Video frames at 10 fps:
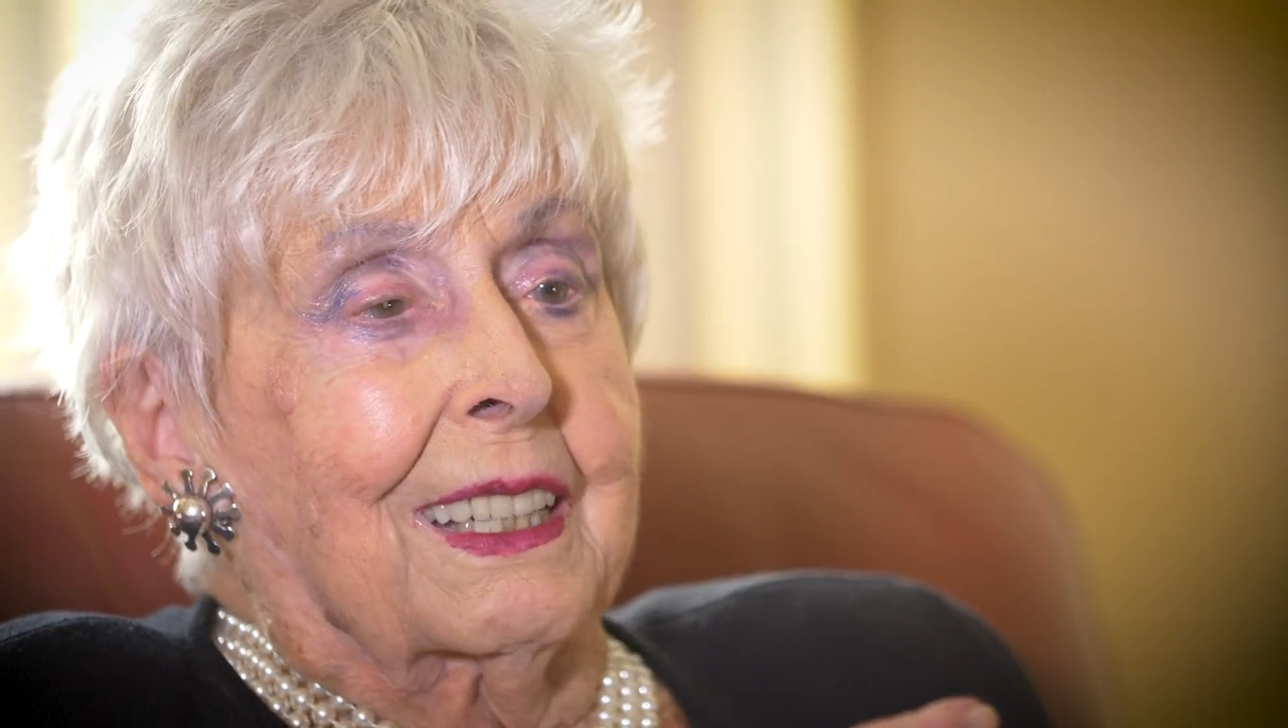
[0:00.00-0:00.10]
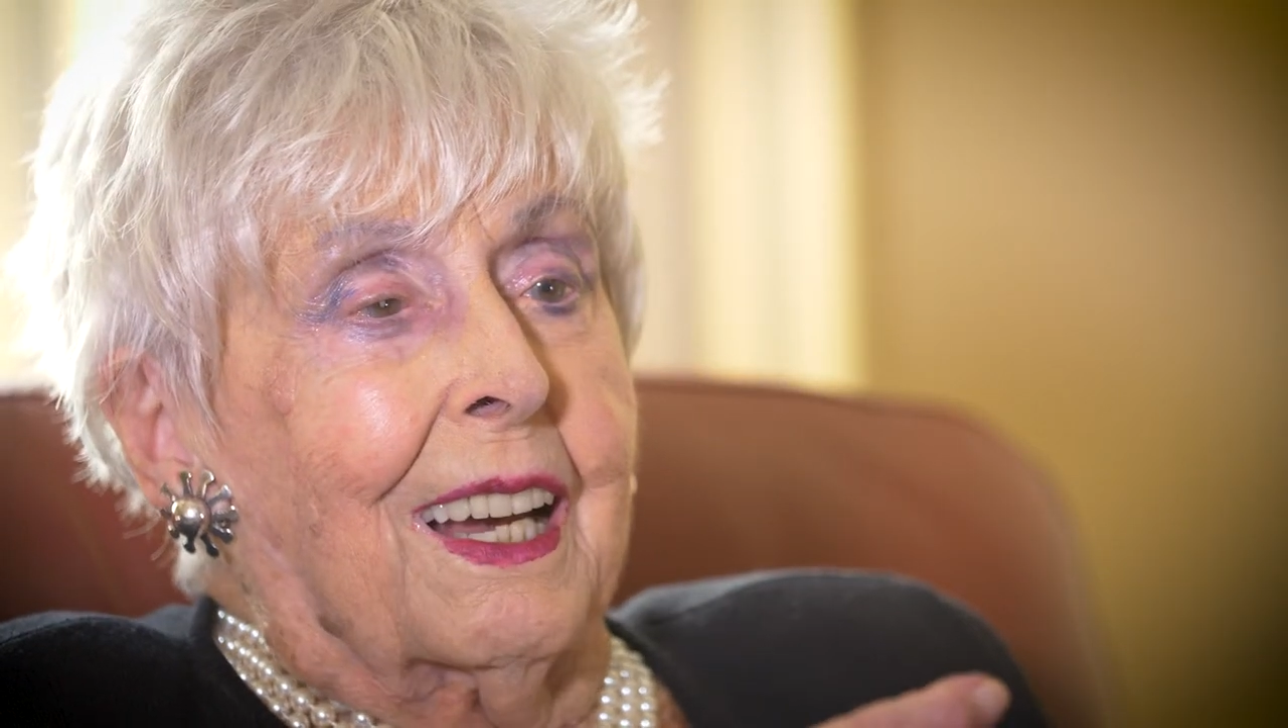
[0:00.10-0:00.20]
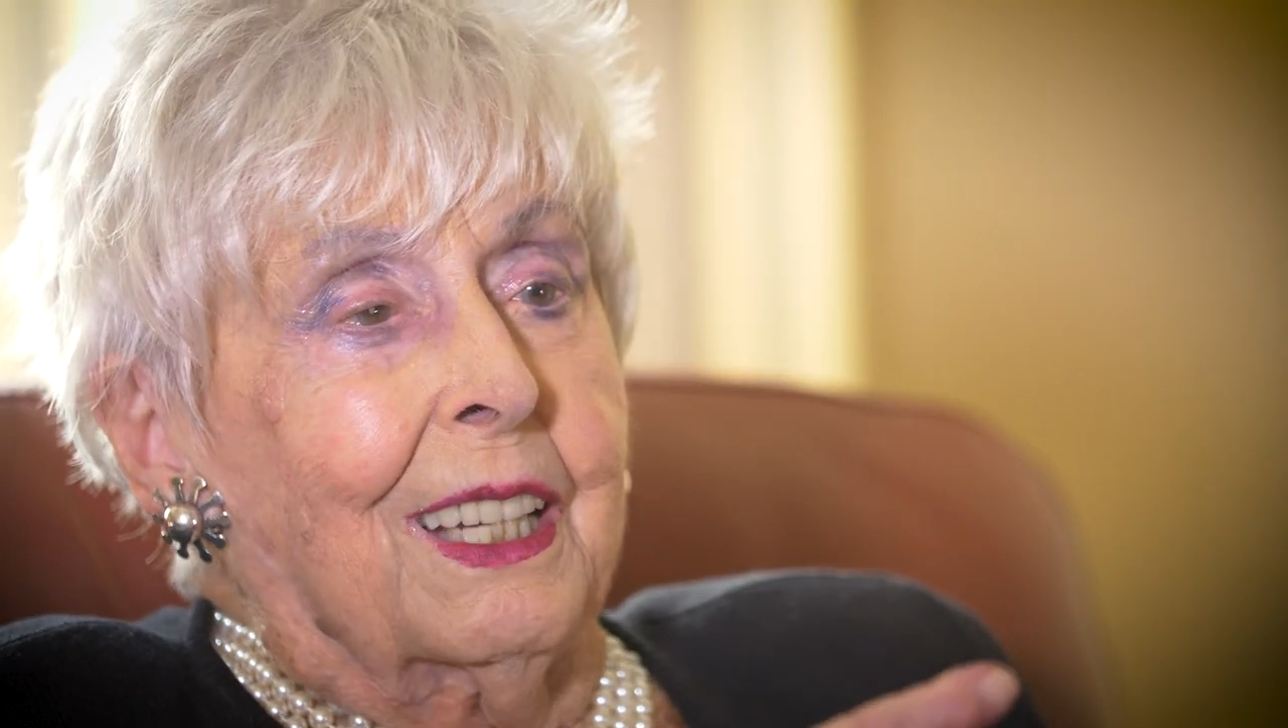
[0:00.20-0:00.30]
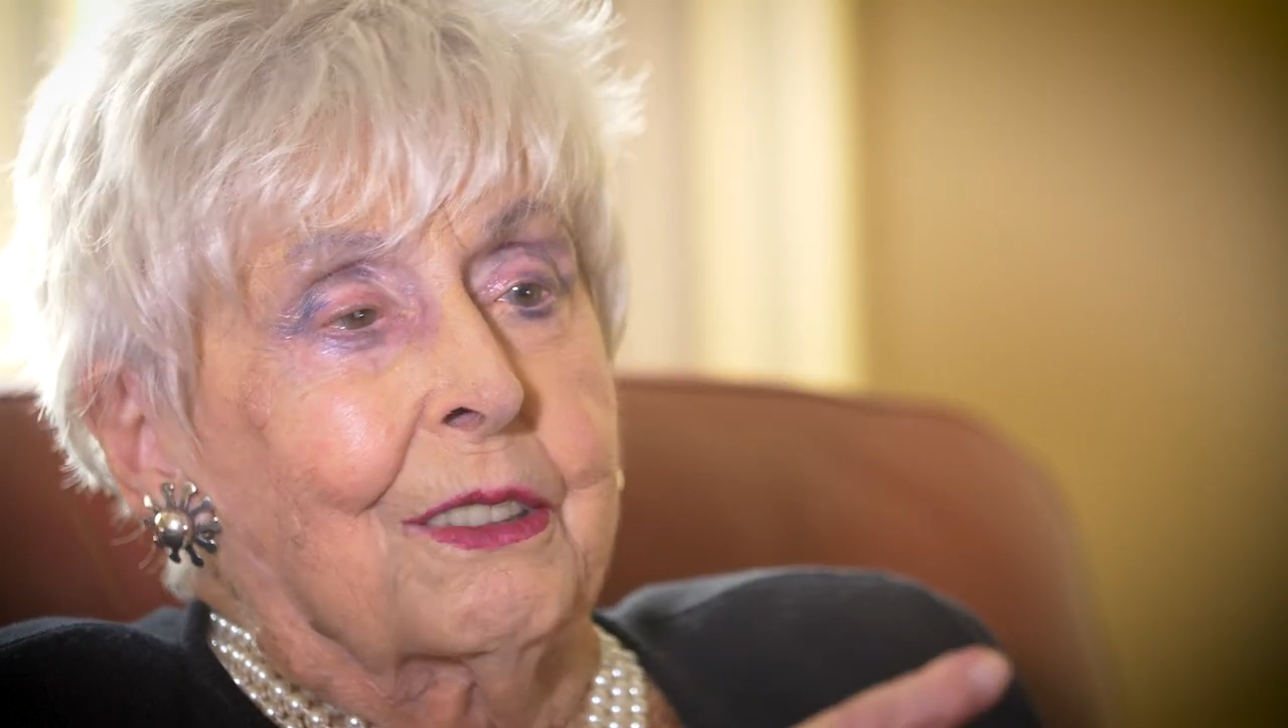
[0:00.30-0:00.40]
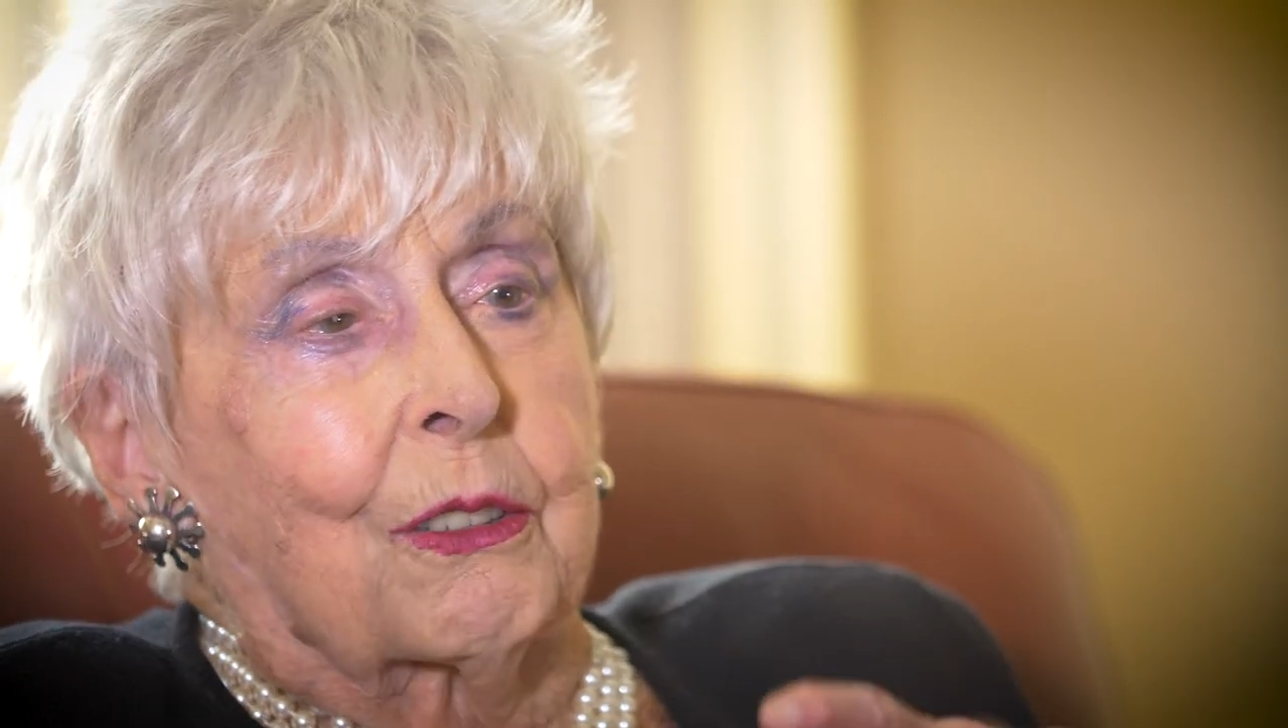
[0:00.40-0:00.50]

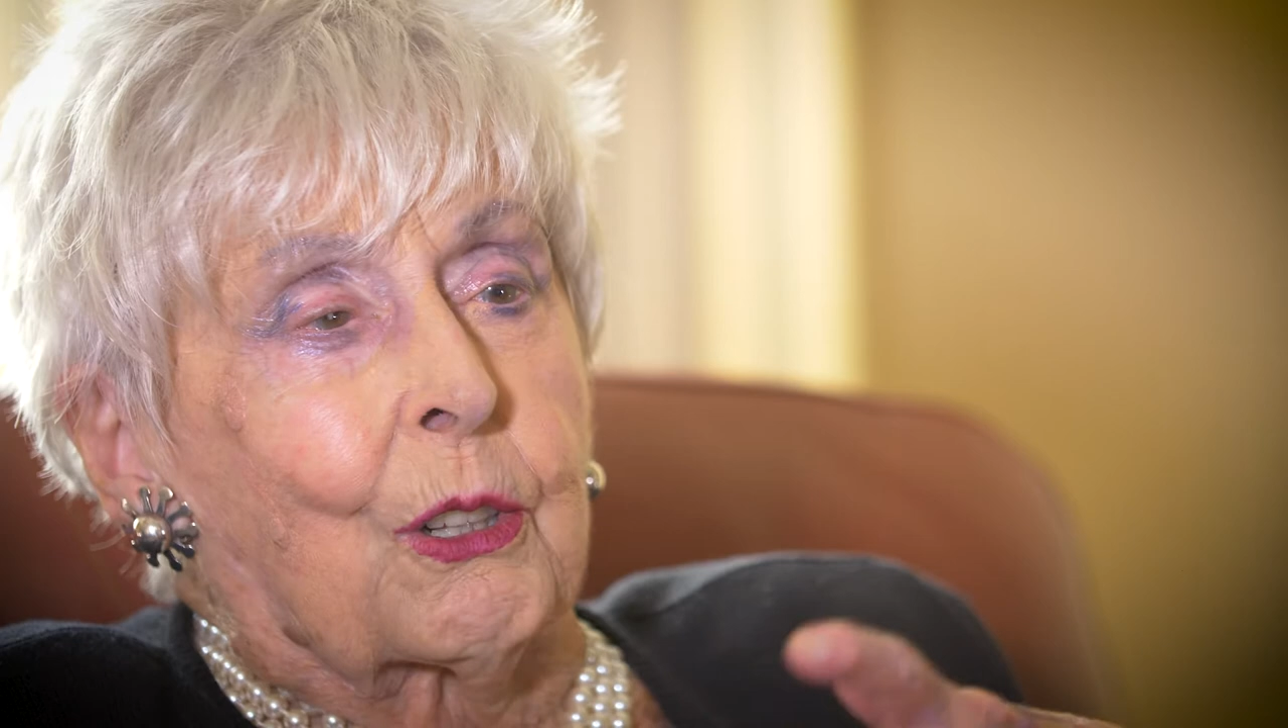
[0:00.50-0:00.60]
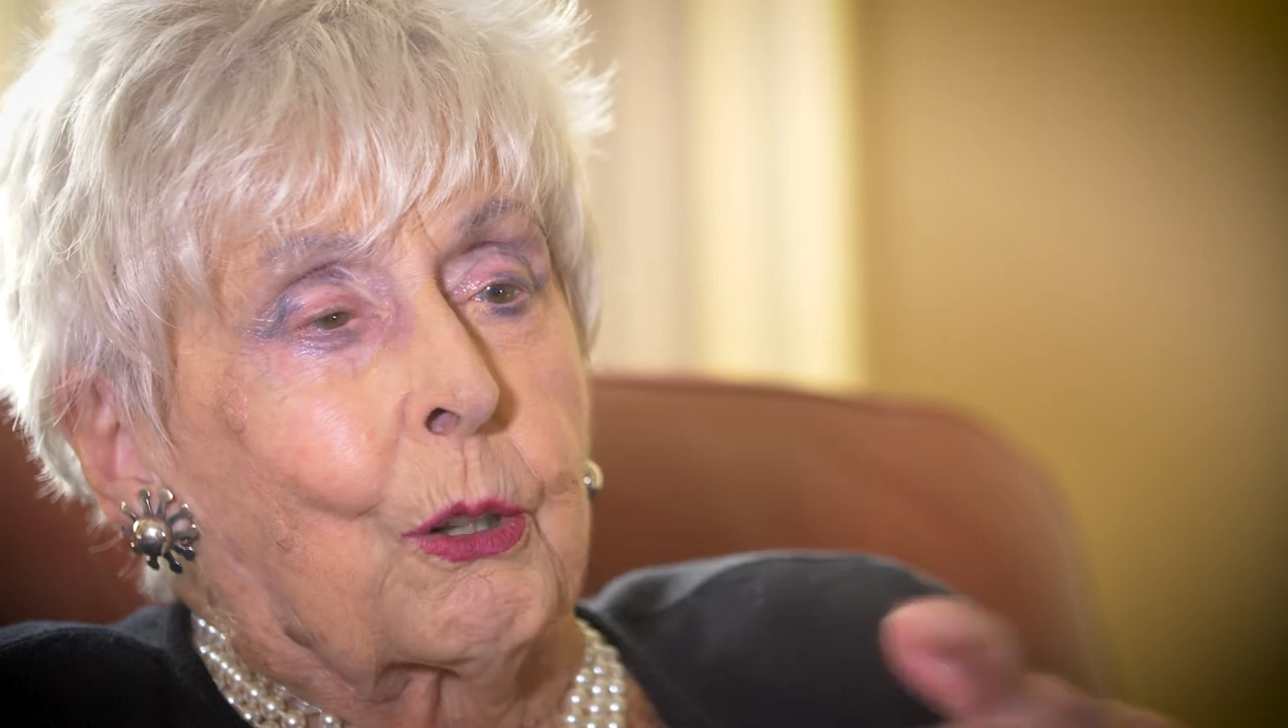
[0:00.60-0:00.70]
kind of